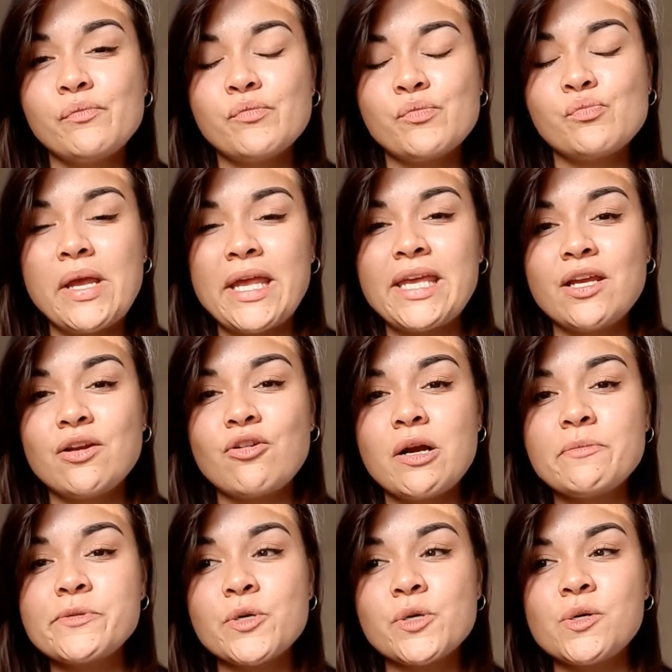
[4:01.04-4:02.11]
making
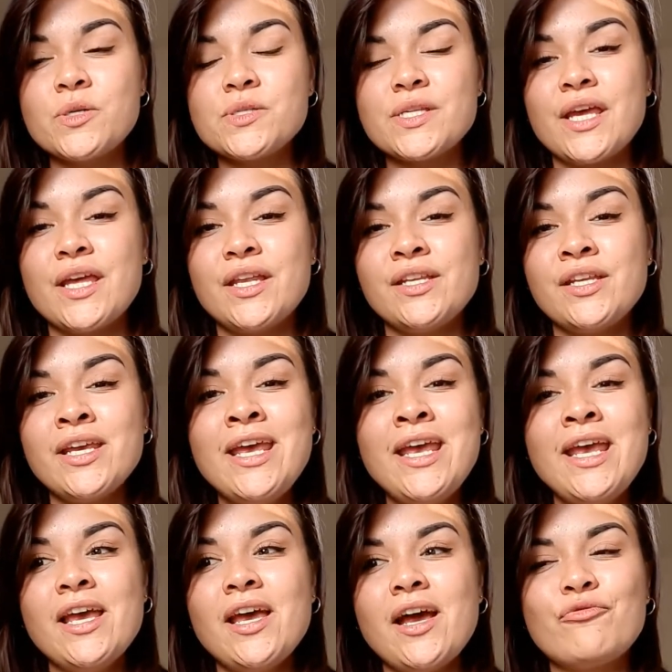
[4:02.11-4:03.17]
crop circles, and
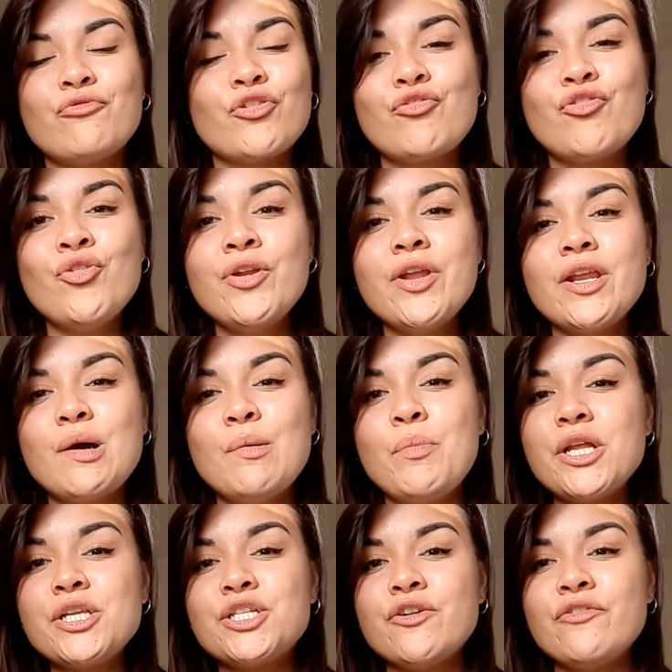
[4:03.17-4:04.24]
recruited a
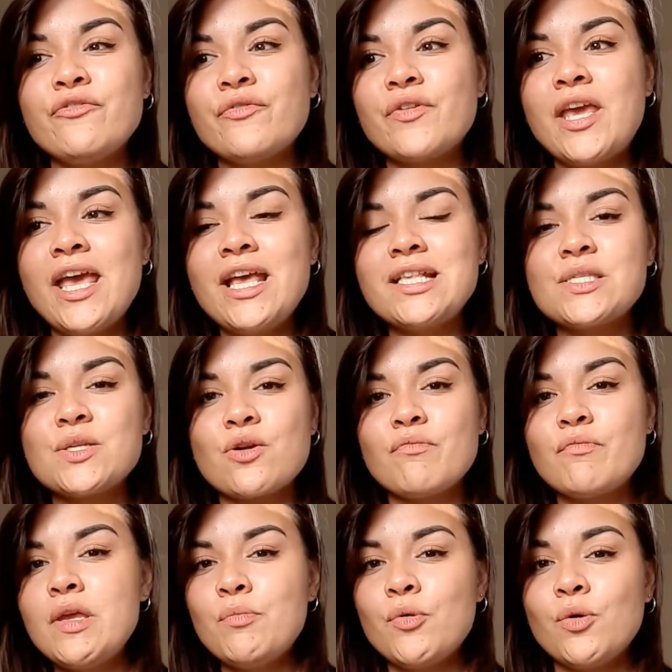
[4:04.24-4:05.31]
bunch of kids or
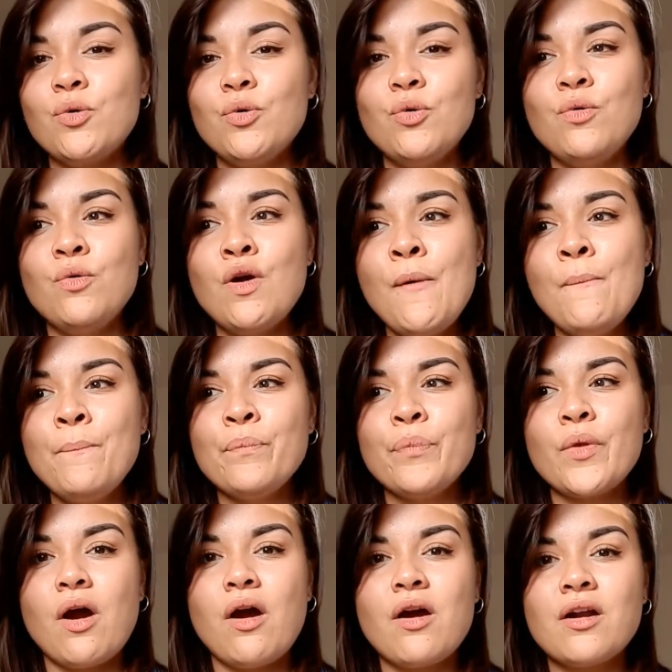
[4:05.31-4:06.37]
people who
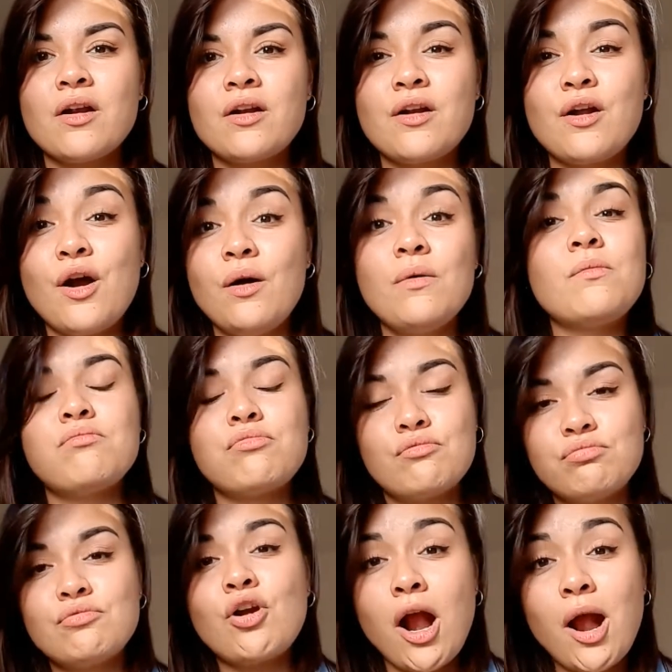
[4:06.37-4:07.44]
are
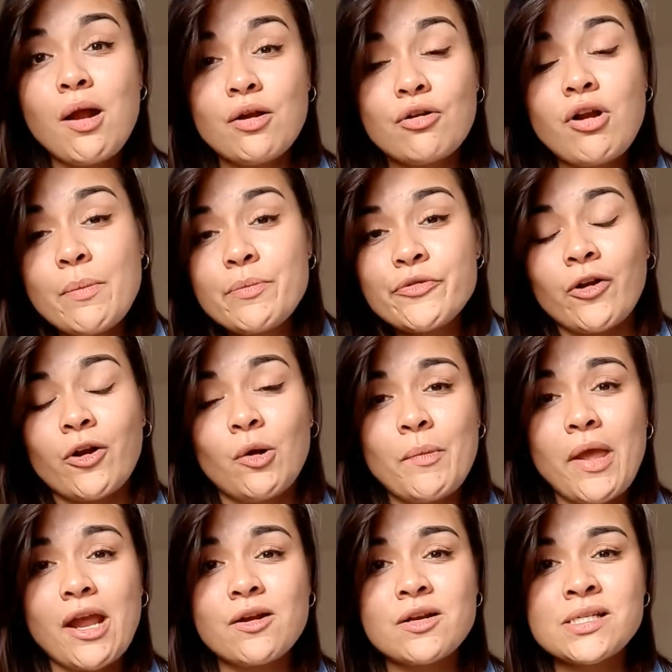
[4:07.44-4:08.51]
crop circle
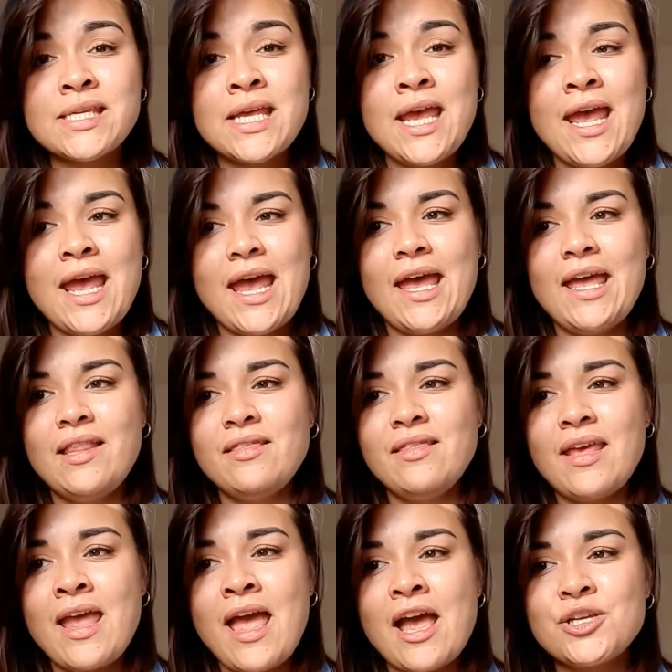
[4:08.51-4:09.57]
makers, and
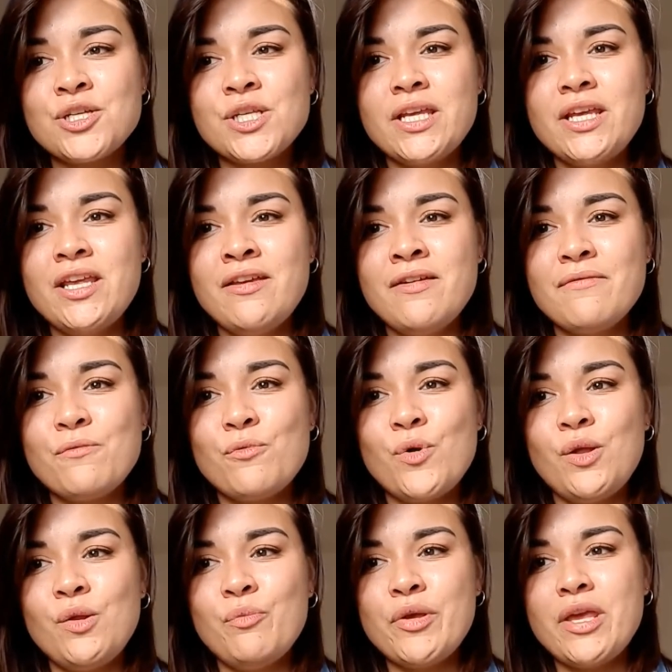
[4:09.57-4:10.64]
they actually
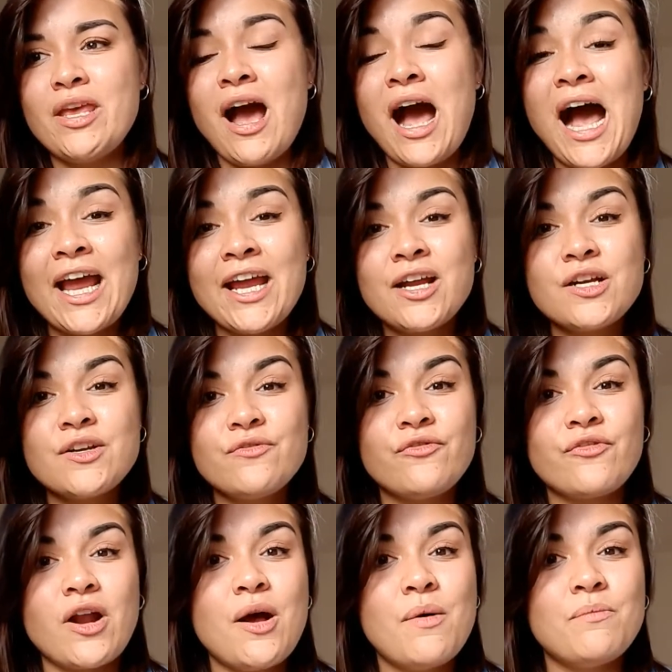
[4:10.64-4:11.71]
will be hired
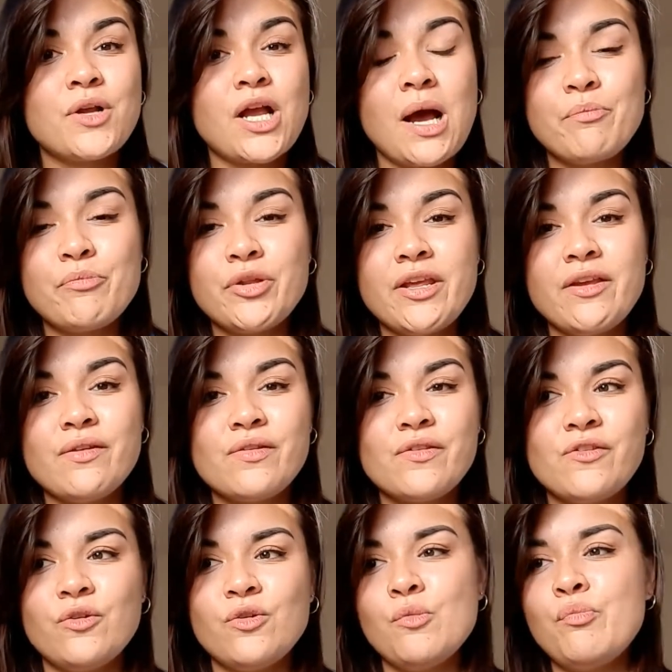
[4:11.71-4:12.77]
from companies
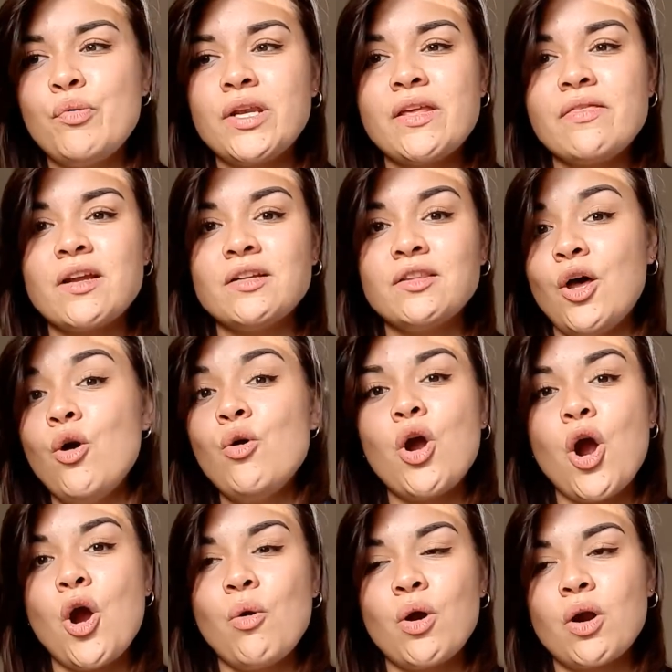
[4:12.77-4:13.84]
to put in their
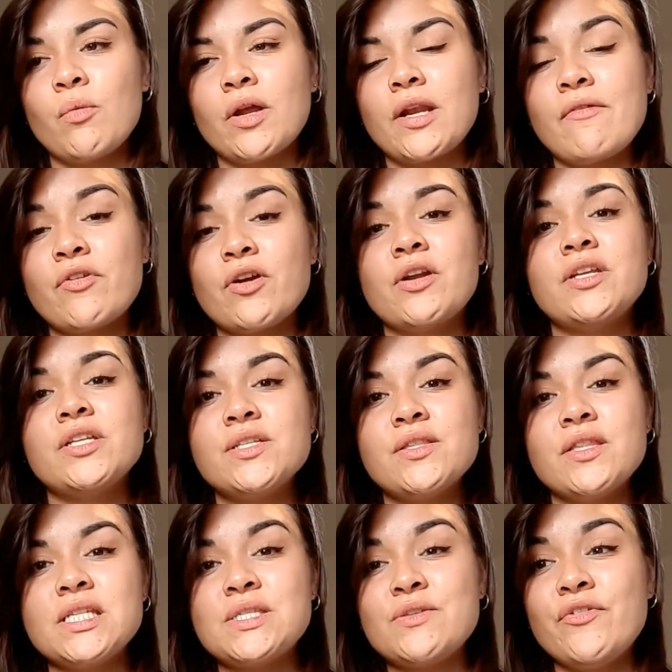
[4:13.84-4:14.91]
logo or whatever into
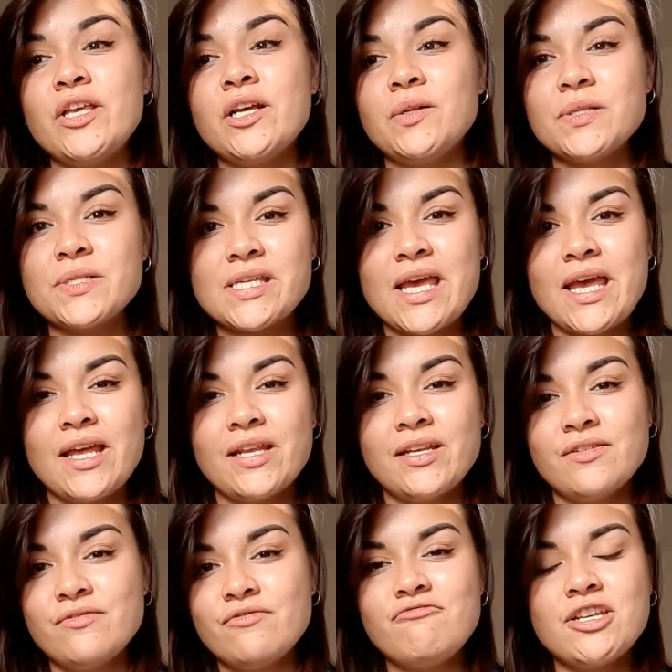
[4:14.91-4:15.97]
these fields, and
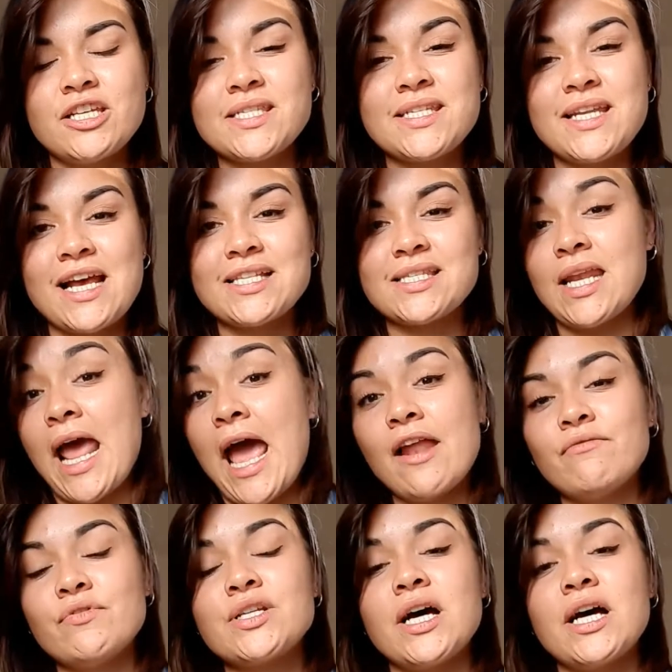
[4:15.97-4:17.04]
just as an
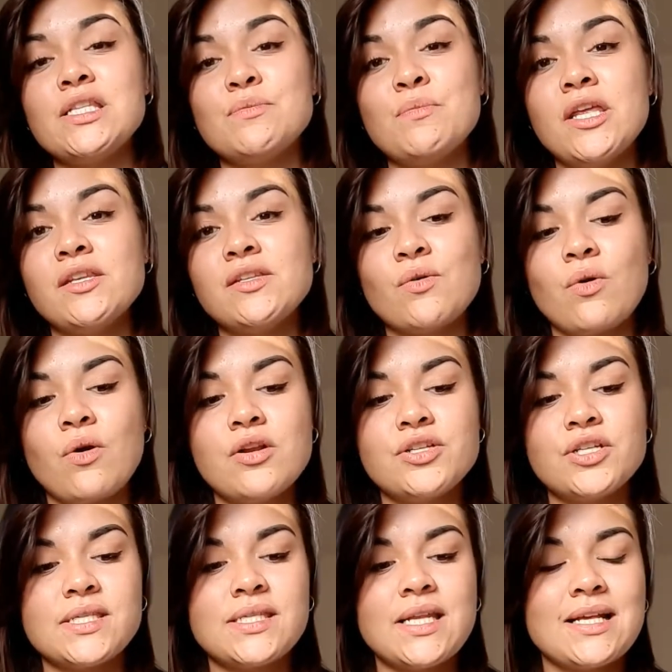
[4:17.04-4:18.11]
advertisement or
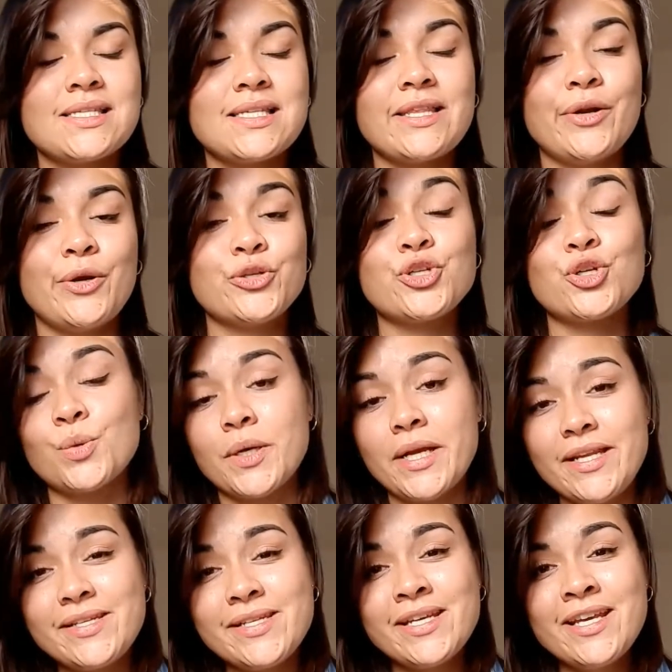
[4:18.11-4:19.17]
just as a little
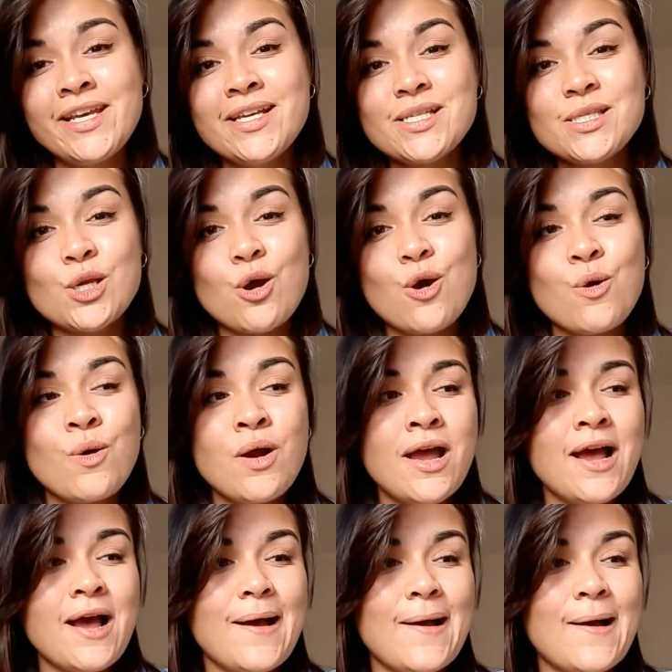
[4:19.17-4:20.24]
treat. So
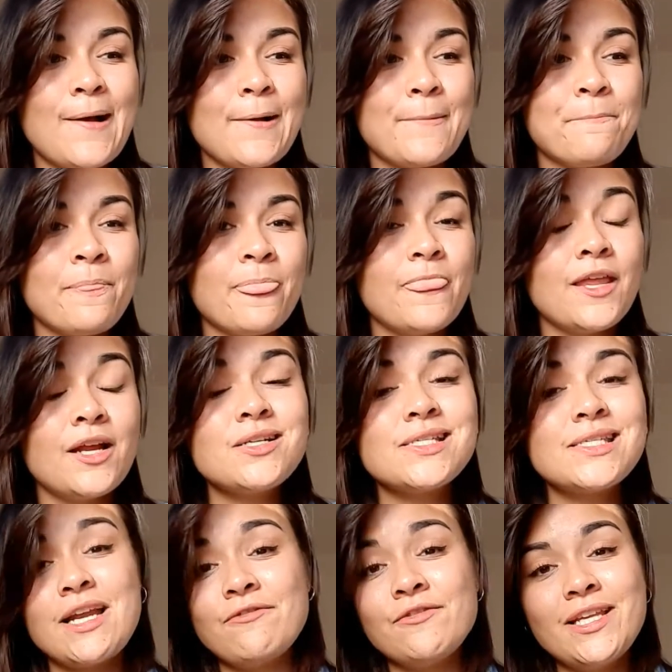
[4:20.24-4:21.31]
there is
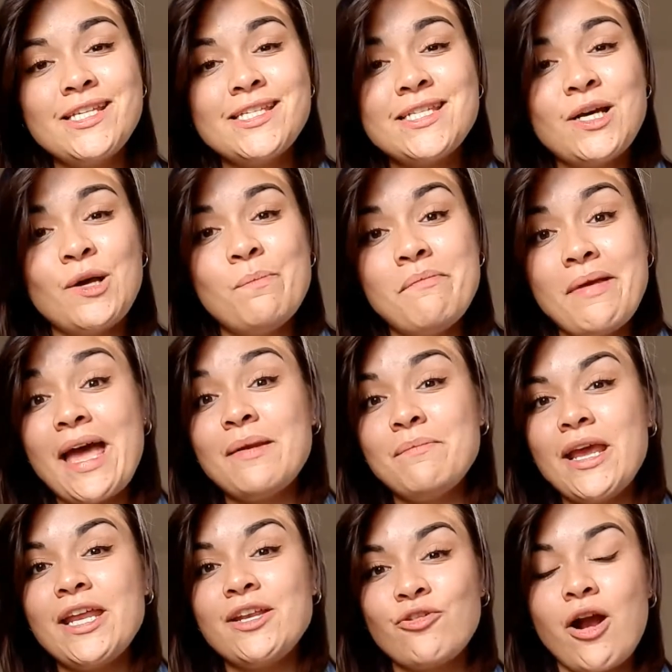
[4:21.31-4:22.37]
definitely still
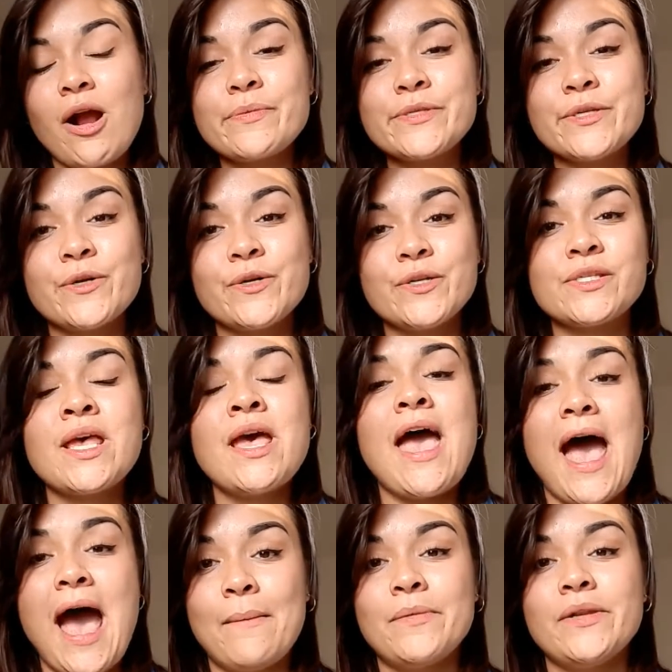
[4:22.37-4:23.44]
man-made crop circles
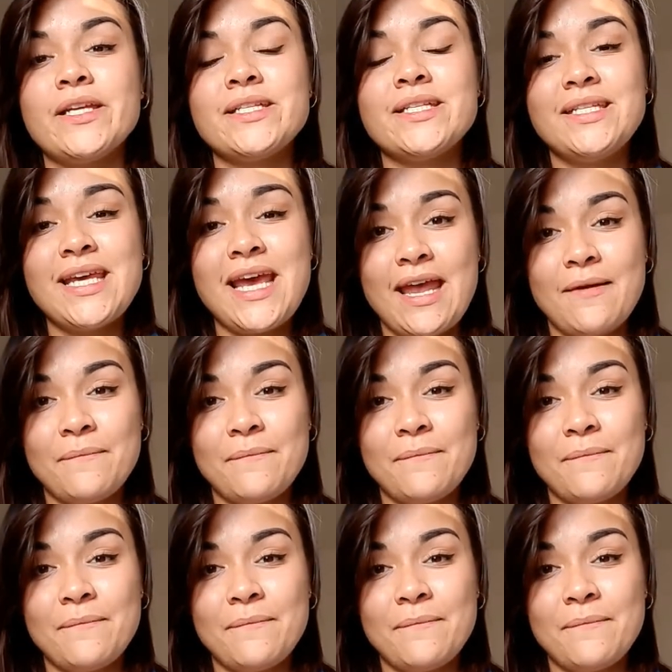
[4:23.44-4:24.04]
happening today.